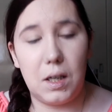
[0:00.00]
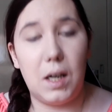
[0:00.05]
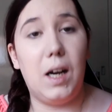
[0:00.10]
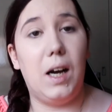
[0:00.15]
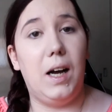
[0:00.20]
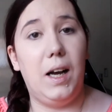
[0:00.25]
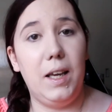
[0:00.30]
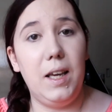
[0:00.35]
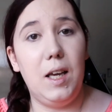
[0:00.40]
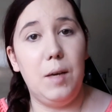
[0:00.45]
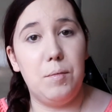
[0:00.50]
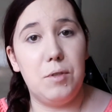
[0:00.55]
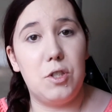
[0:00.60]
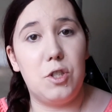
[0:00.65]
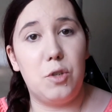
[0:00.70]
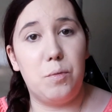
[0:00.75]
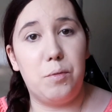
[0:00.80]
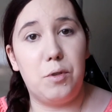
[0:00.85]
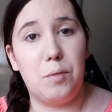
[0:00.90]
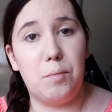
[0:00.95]
I am
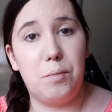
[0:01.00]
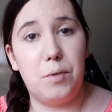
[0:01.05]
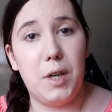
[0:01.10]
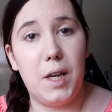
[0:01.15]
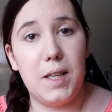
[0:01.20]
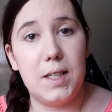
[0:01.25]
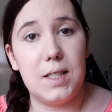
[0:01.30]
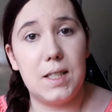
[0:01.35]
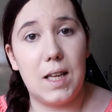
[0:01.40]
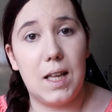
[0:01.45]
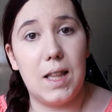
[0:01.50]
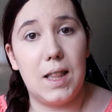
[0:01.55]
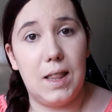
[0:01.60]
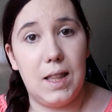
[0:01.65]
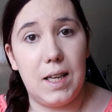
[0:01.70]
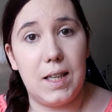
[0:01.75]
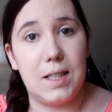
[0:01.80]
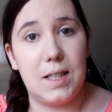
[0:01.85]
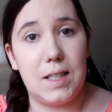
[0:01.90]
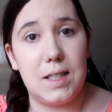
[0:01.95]
super impressed,
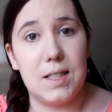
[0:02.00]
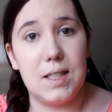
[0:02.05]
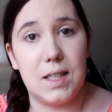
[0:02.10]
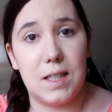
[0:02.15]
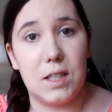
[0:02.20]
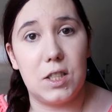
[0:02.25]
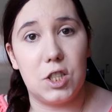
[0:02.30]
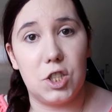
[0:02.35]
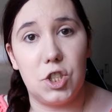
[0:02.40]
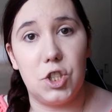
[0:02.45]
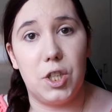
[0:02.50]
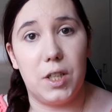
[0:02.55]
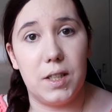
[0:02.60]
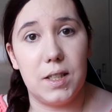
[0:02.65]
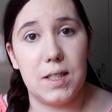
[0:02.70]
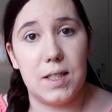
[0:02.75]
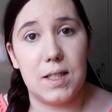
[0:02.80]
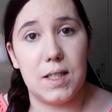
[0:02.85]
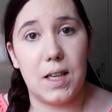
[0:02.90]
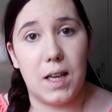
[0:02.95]
ladies and
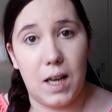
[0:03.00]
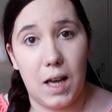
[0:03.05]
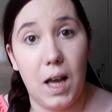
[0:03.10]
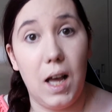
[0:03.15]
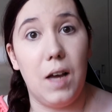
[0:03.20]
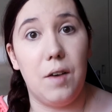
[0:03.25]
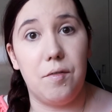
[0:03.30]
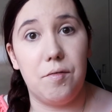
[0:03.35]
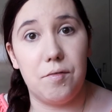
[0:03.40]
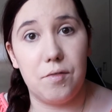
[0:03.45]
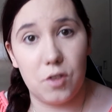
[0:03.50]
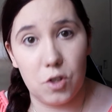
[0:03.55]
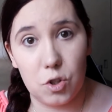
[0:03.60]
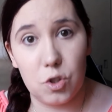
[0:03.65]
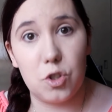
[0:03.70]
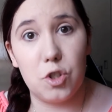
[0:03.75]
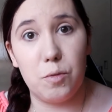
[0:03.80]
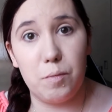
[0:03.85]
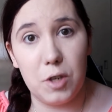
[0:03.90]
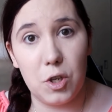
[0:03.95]
gents. I have
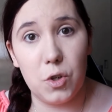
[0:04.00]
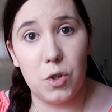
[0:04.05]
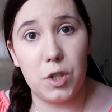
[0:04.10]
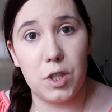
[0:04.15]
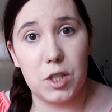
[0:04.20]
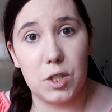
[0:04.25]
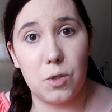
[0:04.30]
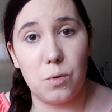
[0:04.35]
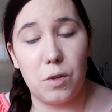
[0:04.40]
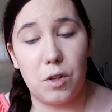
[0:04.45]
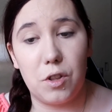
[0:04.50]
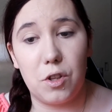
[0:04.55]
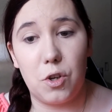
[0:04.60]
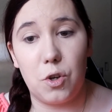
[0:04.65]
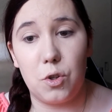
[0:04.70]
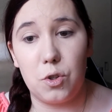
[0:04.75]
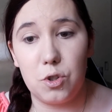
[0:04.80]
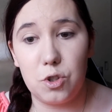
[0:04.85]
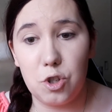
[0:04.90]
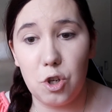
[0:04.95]
to be honest with
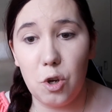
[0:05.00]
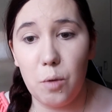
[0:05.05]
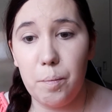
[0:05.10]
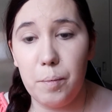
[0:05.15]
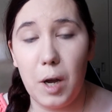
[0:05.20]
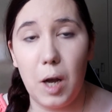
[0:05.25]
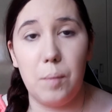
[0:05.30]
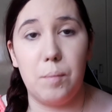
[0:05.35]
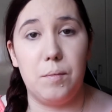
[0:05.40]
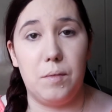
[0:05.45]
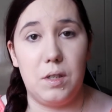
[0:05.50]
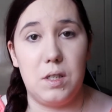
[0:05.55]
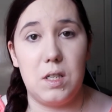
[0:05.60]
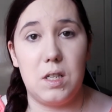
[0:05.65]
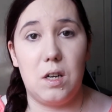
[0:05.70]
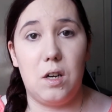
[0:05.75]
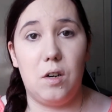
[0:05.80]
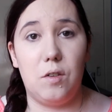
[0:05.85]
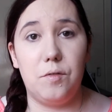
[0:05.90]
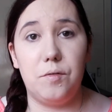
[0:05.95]
you. 2 pumps
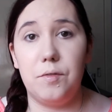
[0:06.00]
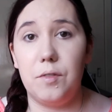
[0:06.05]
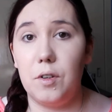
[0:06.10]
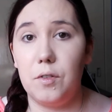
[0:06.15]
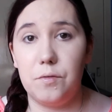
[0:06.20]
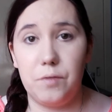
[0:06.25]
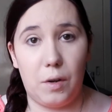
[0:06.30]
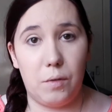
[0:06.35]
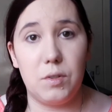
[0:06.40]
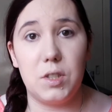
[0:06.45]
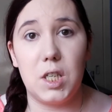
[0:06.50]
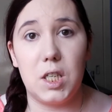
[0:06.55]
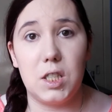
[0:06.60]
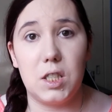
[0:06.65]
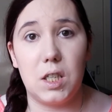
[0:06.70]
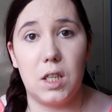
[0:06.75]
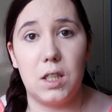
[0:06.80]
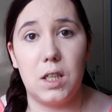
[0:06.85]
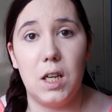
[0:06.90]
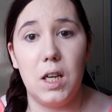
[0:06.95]
of
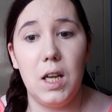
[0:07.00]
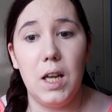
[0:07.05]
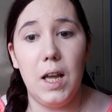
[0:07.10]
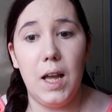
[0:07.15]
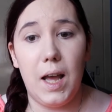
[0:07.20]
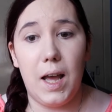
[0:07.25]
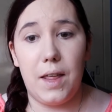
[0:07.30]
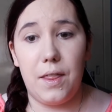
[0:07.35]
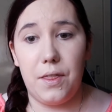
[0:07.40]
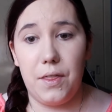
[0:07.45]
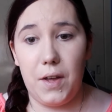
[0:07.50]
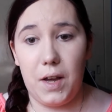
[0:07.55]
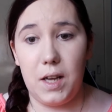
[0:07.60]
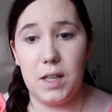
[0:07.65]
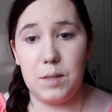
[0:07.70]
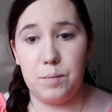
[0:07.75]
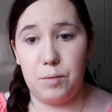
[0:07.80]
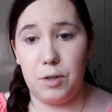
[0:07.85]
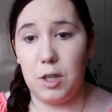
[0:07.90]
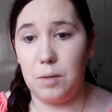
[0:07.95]
foundation, and that
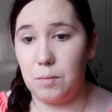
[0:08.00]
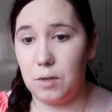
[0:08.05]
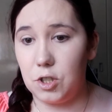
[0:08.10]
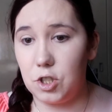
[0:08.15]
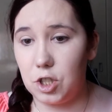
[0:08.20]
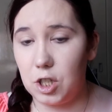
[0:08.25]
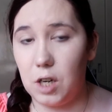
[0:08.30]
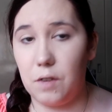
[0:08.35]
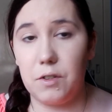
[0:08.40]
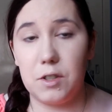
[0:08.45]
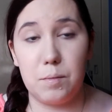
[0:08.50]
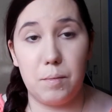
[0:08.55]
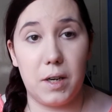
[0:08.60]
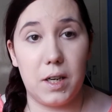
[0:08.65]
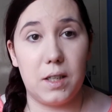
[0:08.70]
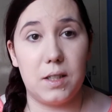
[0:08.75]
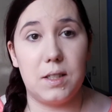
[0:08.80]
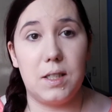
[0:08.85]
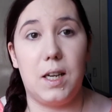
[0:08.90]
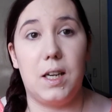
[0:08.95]
has pretty much covered my
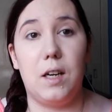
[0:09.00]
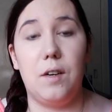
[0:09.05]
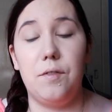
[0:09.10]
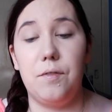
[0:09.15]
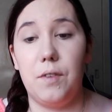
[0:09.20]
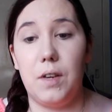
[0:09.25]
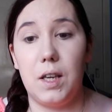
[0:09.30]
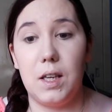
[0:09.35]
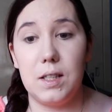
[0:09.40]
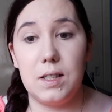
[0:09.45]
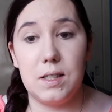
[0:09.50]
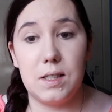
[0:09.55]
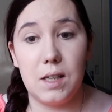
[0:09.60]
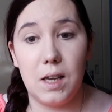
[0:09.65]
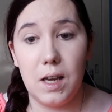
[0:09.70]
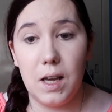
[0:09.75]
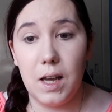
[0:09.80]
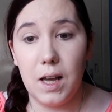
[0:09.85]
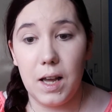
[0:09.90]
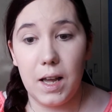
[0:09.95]
entire face.
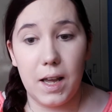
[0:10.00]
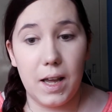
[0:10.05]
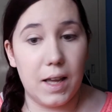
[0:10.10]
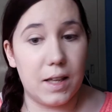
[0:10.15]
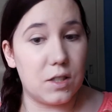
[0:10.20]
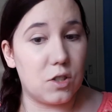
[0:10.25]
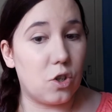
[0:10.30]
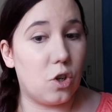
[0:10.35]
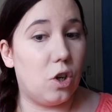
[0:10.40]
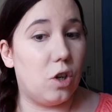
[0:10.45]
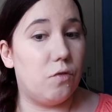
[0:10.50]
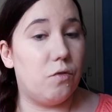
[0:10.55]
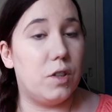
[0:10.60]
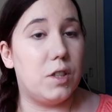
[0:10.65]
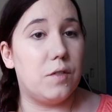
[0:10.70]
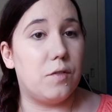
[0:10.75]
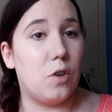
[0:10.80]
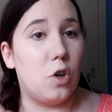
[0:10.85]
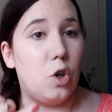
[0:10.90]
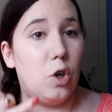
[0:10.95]
It's gotten rid
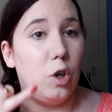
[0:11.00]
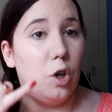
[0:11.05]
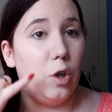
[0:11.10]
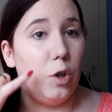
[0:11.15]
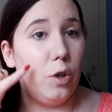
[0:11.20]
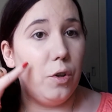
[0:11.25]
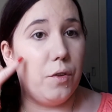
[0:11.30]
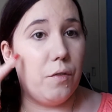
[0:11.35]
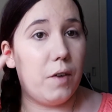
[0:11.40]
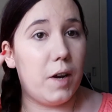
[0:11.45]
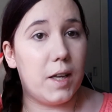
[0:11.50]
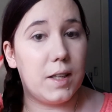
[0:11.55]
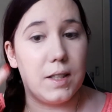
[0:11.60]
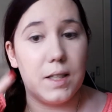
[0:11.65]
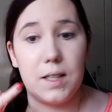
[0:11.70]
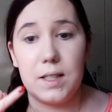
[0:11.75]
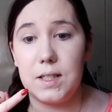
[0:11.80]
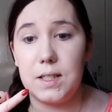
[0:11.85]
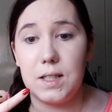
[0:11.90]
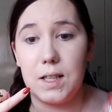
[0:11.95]
of all the
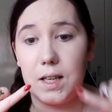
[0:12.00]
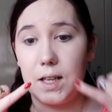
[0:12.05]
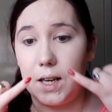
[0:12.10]
redness that